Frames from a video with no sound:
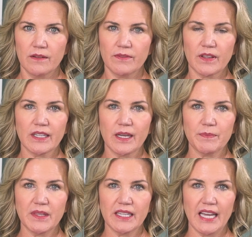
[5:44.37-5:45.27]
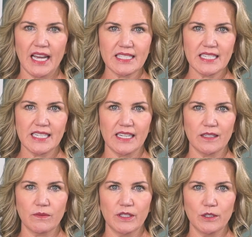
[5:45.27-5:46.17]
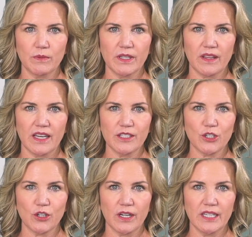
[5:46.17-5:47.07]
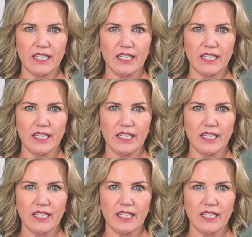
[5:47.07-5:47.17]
Filling up the gas tank when you realize you're on